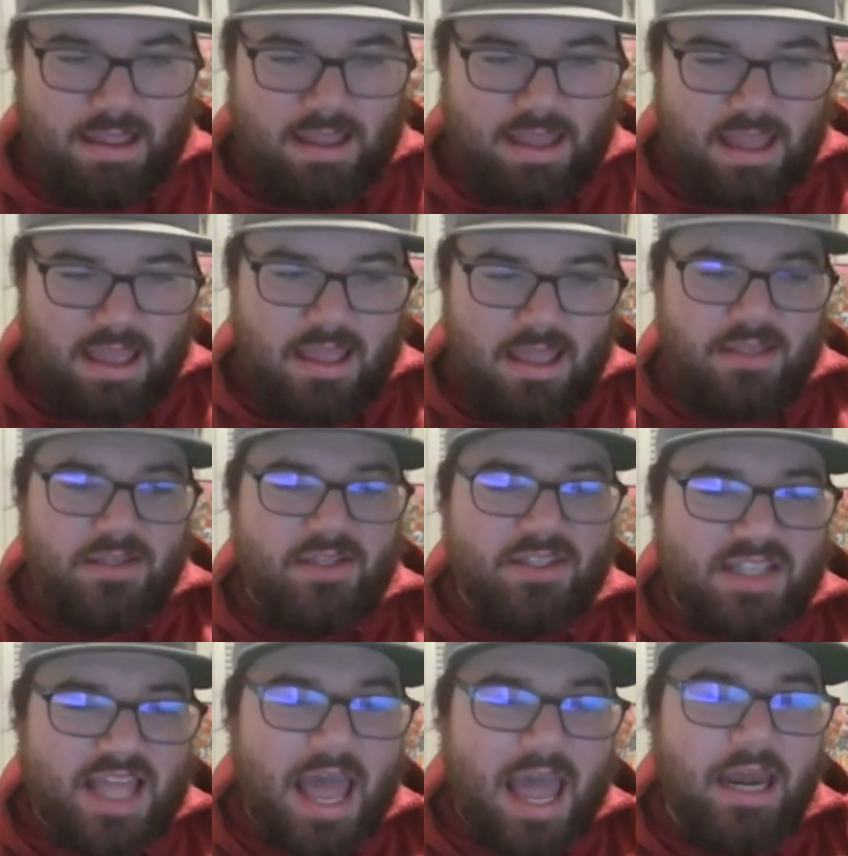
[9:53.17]

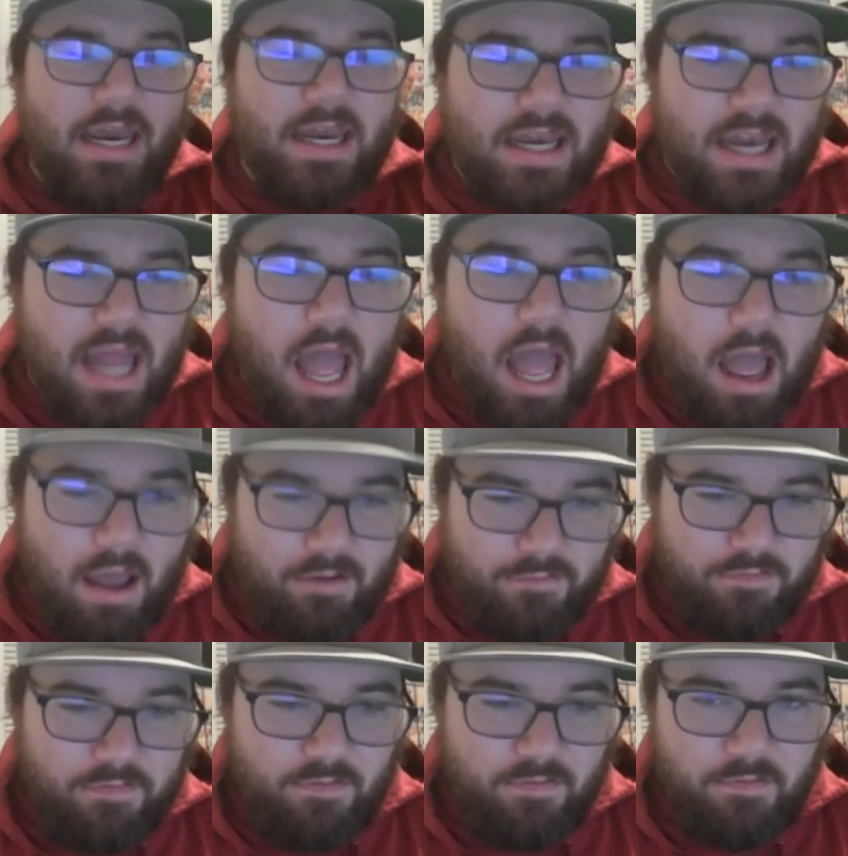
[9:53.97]
is that
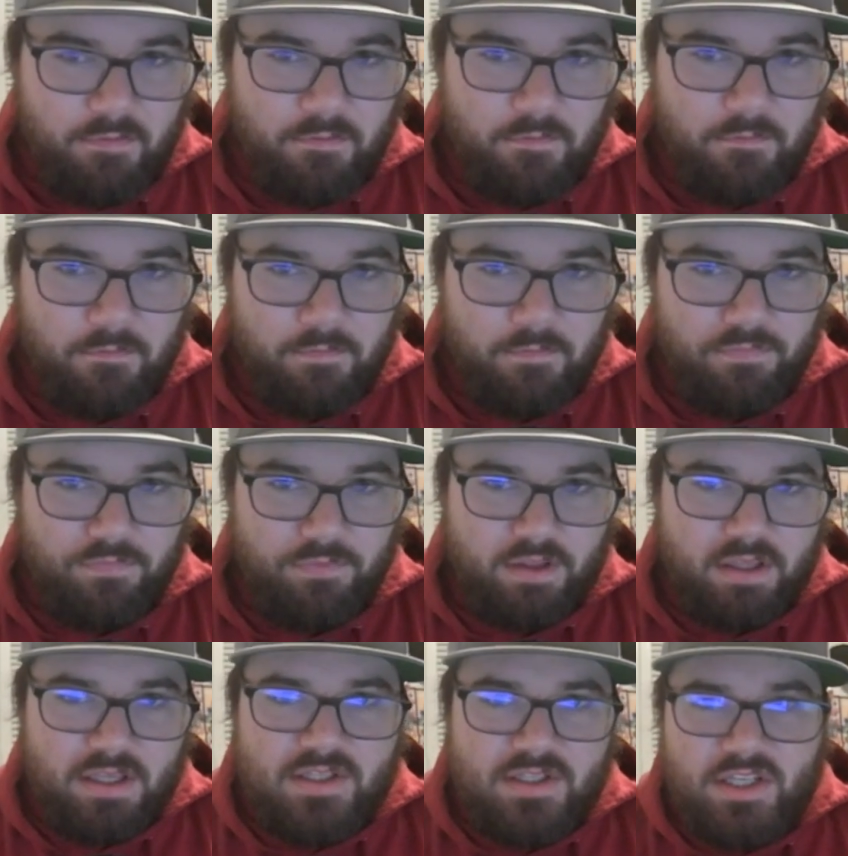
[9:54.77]
enough?
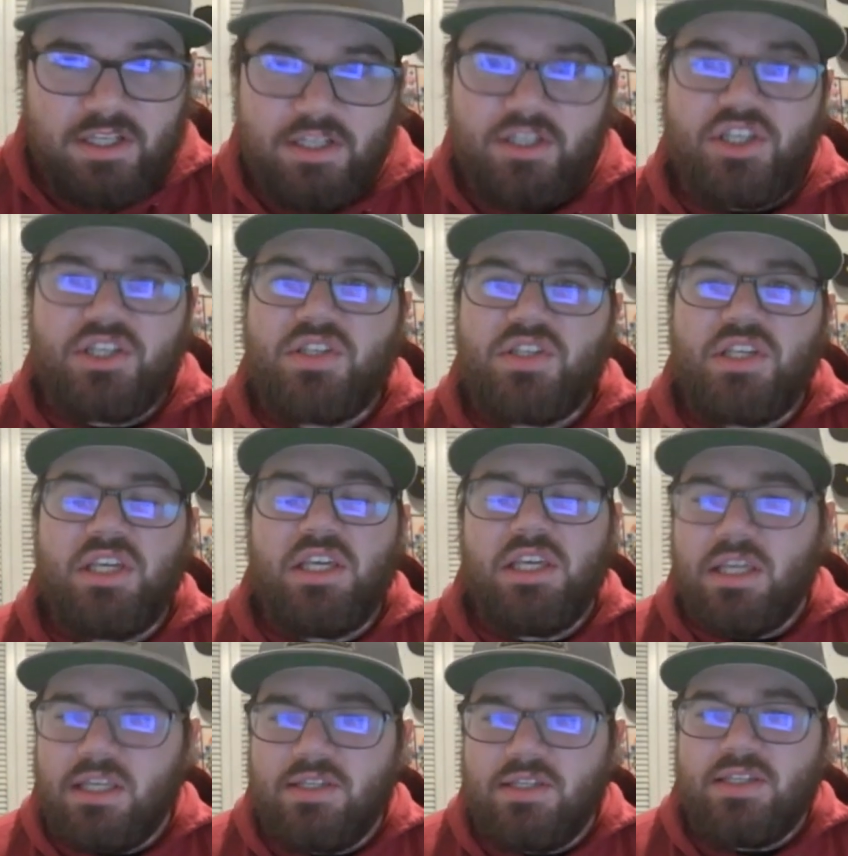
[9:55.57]
Is he just the
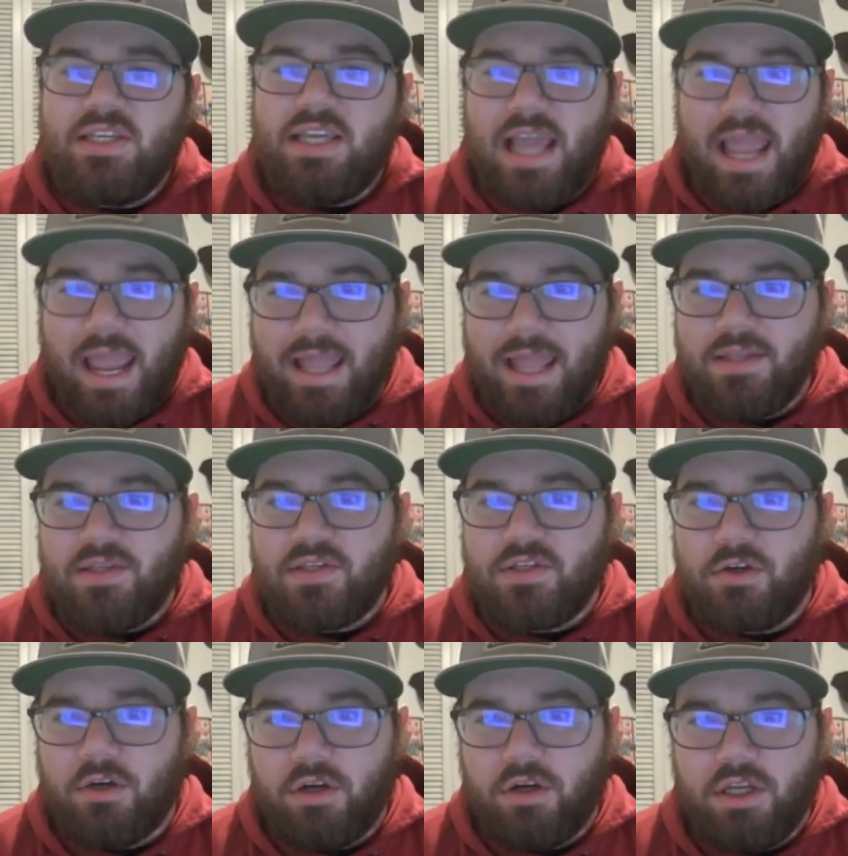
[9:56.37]
easy
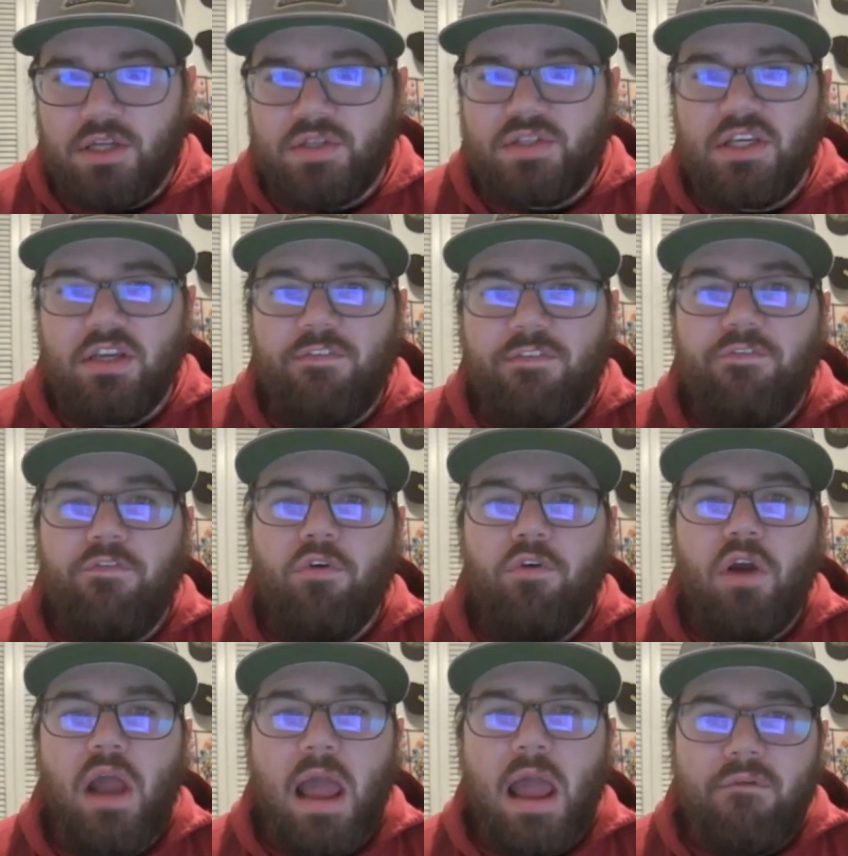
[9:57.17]
answer? Is he
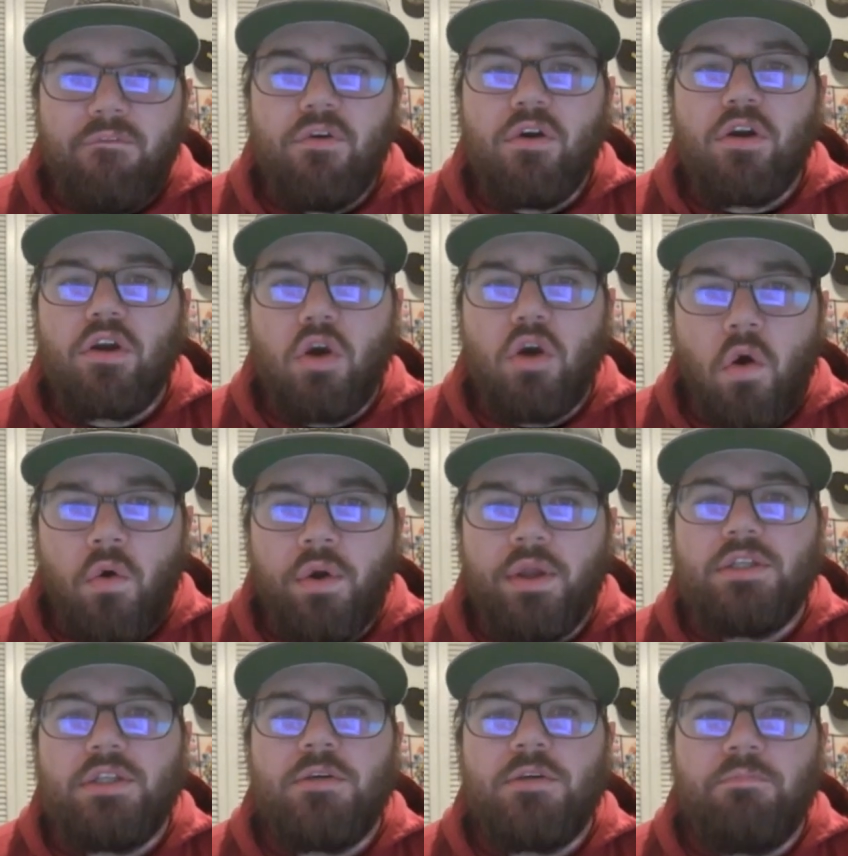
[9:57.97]
forever
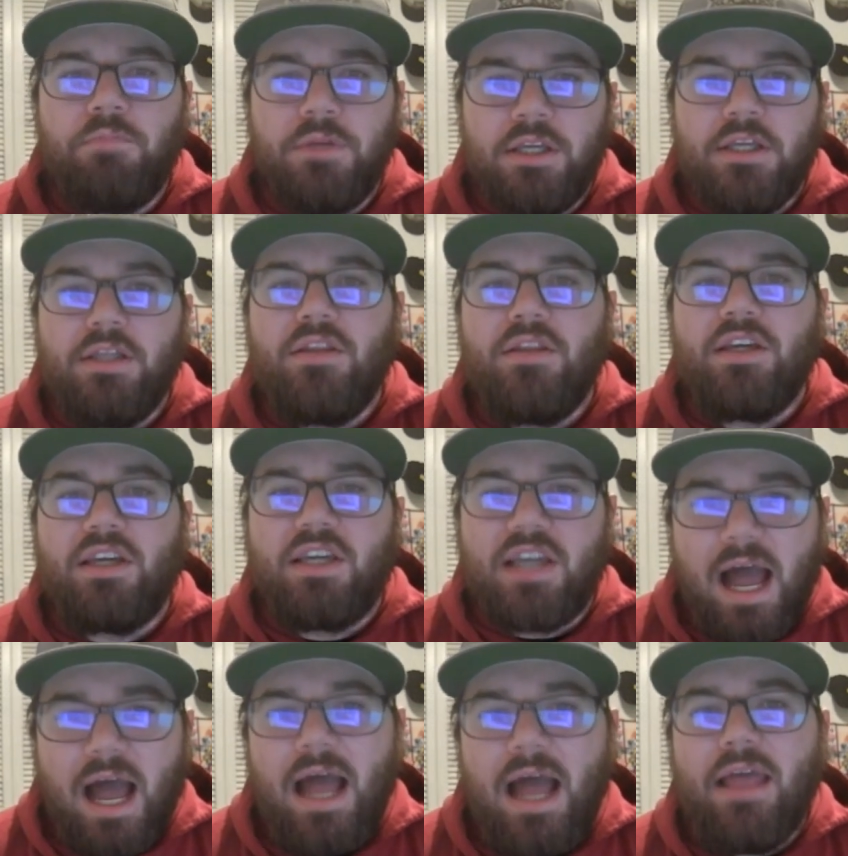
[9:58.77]
going to be the
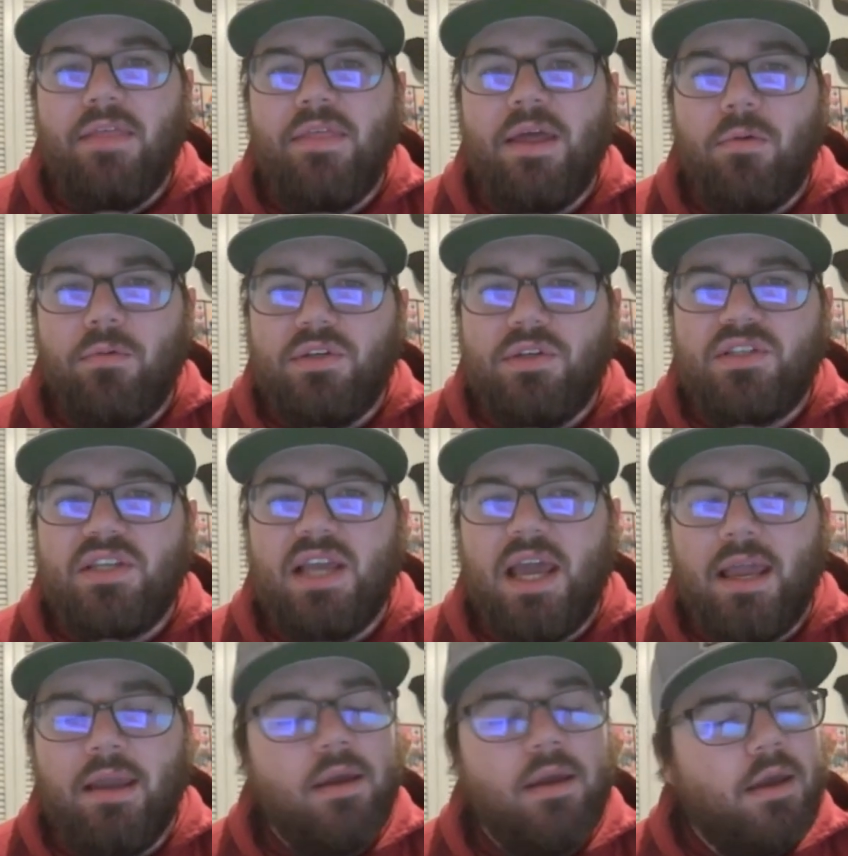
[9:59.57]
guy that we
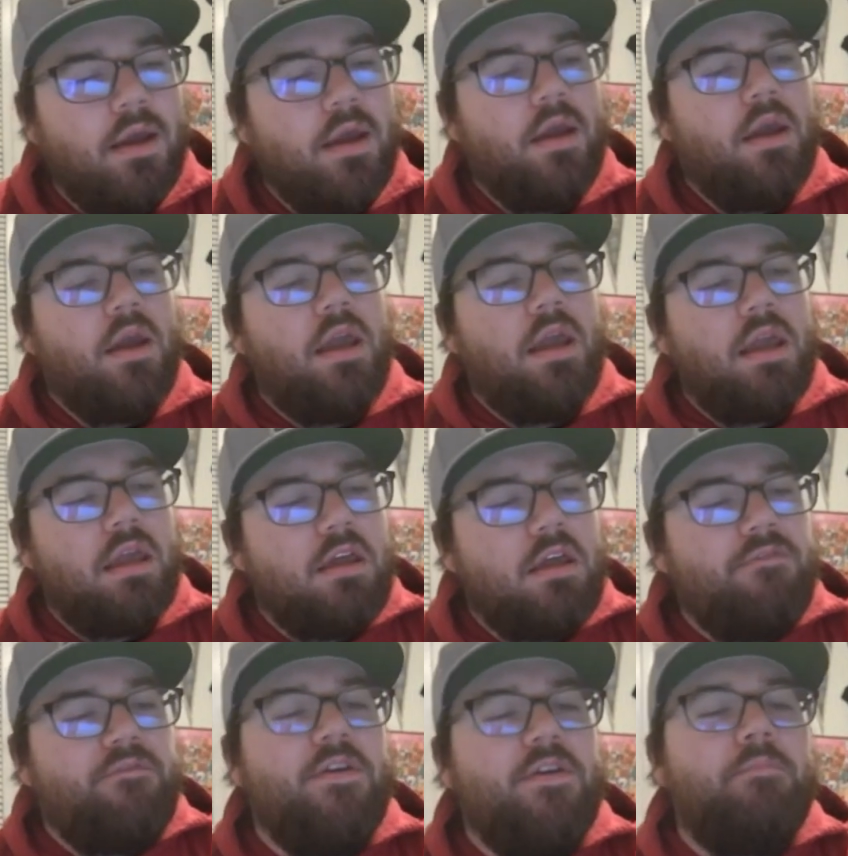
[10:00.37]
say,
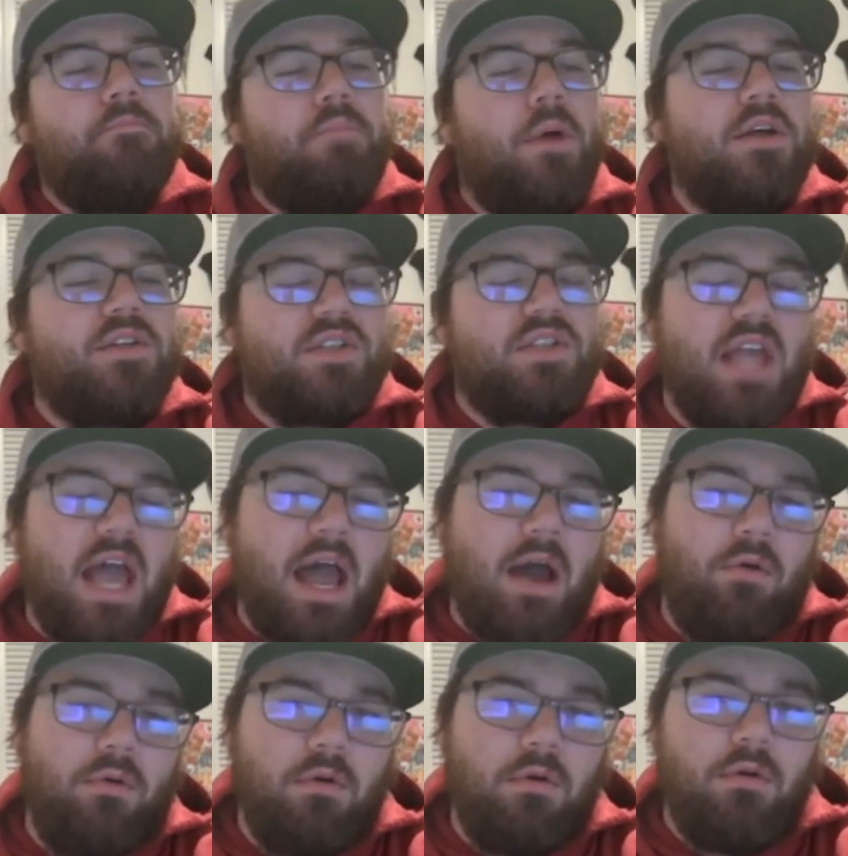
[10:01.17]
if he busts out,